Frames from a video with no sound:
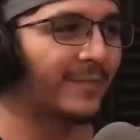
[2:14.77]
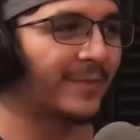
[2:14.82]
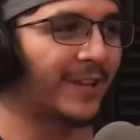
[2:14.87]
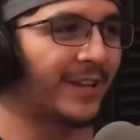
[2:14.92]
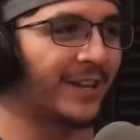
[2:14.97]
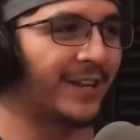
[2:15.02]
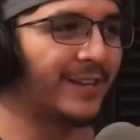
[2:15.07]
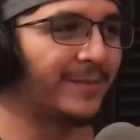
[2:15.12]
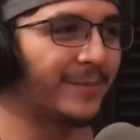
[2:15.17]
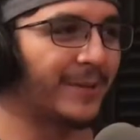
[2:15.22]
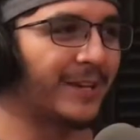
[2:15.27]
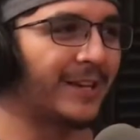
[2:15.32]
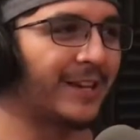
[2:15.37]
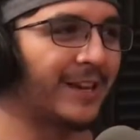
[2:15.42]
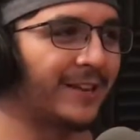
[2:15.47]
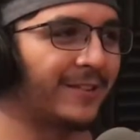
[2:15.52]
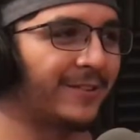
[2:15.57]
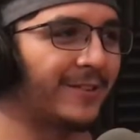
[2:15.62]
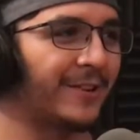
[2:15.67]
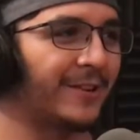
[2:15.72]
Yeah, man.
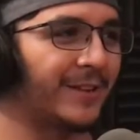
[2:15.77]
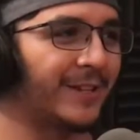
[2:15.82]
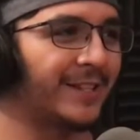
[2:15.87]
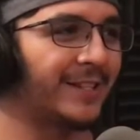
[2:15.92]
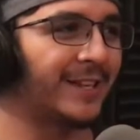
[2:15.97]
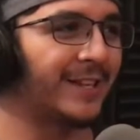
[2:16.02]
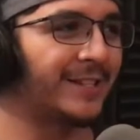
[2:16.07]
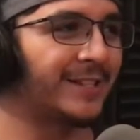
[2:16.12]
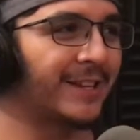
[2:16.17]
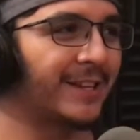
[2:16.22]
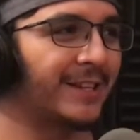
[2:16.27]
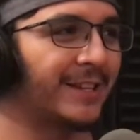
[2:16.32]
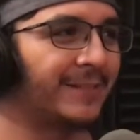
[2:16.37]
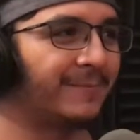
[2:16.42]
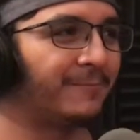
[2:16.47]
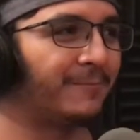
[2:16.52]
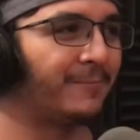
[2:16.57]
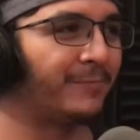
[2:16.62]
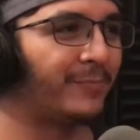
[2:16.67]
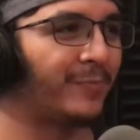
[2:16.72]
I don't know. It's like
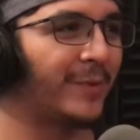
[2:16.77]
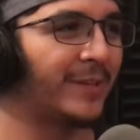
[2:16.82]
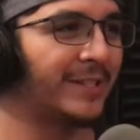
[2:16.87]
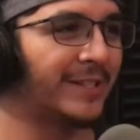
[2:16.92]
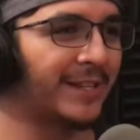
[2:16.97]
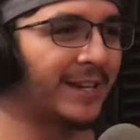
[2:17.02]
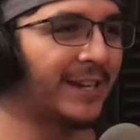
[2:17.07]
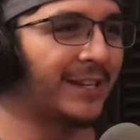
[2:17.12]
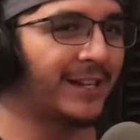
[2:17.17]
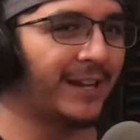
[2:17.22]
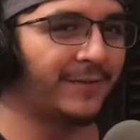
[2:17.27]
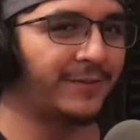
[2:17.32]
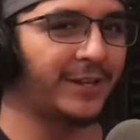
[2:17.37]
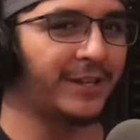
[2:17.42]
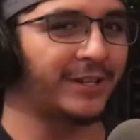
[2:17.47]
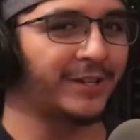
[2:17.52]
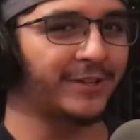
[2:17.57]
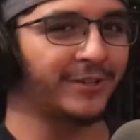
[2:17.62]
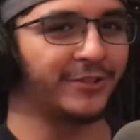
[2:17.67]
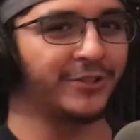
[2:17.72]
I laughed
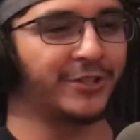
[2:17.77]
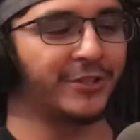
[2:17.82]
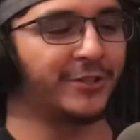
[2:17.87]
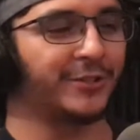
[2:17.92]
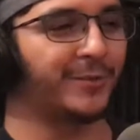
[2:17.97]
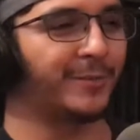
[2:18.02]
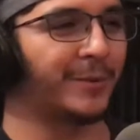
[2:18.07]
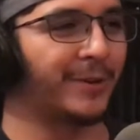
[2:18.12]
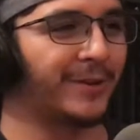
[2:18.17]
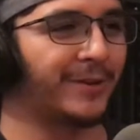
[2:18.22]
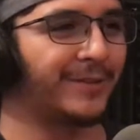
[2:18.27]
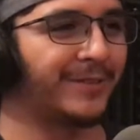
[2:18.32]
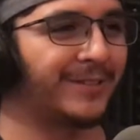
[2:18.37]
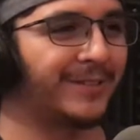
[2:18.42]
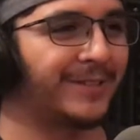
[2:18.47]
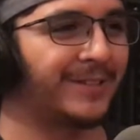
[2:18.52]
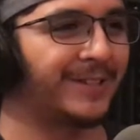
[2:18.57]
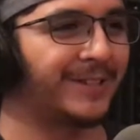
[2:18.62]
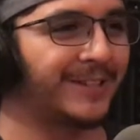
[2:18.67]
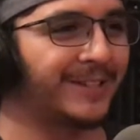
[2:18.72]
at your joke, bro.
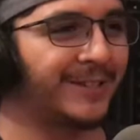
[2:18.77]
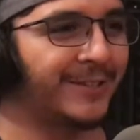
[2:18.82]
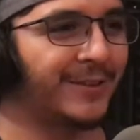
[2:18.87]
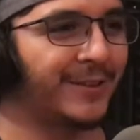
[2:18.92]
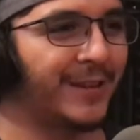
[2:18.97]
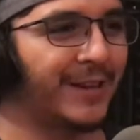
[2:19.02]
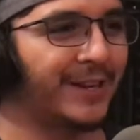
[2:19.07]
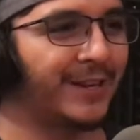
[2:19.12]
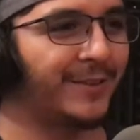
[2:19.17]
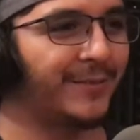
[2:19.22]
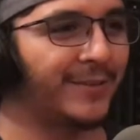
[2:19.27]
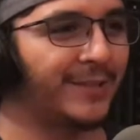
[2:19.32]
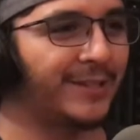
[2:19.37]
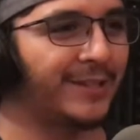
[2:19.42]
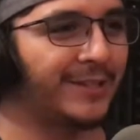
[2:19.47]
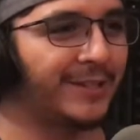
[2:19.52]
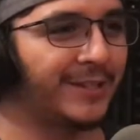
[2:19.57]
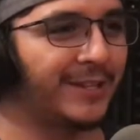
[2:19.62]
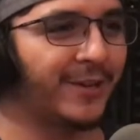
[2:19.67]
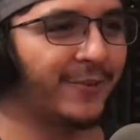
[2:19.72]
It's like you can't even
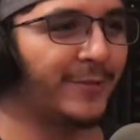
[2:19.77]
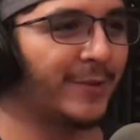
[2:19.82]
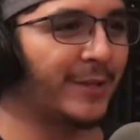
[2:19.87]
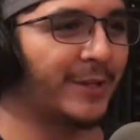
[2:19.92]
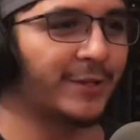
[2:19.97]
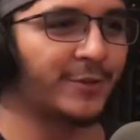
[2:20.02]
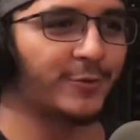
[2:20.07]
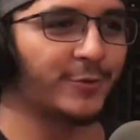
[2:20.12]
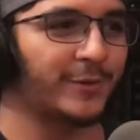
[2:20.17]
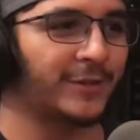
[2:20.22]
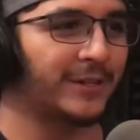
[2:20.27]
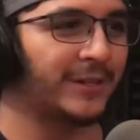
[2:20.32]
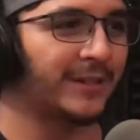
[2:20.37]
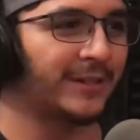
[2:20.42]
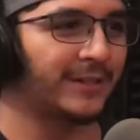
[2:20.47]
give me this one.